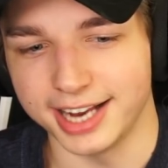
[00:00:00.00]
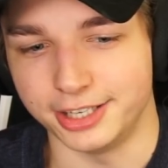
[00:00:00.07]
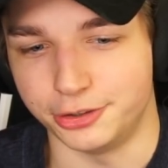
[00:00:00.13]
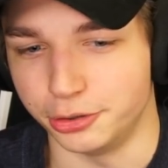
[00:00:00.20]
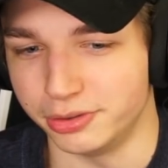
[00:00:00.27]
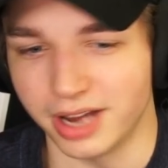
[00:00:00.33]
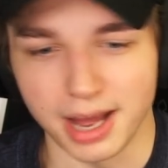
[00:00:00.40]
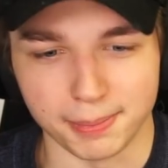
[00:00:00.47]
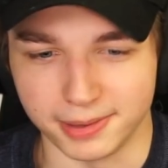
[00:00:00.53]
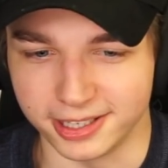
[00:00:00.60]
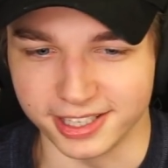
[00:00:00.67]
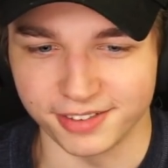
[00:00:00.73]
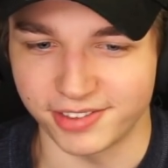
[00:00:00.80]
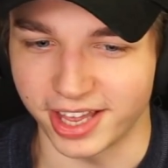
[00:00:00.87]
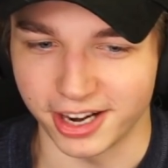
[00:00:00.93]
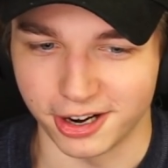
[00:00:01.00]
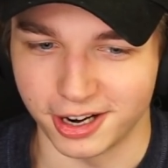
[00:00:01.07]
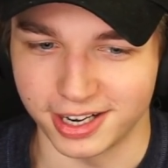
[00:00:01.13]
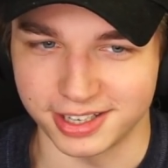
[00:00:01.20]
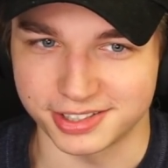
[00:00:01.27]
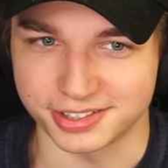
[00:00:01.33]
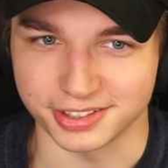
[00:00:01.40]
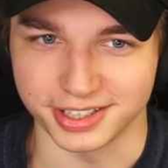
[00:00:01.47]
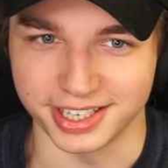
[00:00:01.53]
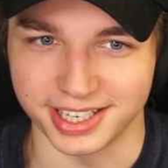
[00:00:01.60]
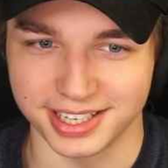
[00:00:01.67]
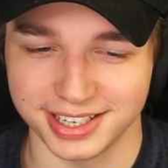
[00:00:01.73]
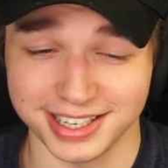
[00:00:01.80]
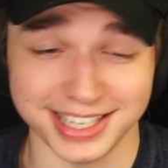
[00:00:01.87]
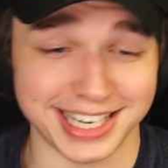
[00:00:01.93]
do not believe that,
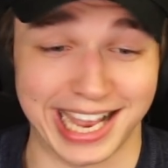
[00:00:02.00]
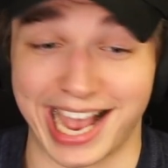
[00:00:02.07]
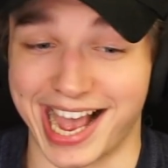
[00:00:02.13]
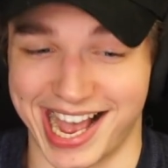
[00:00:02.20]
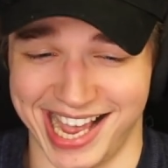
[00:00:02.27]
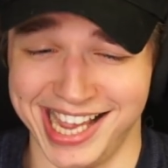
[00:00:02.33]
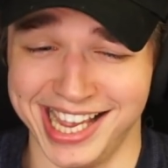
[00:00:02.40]
honestly. Yeah,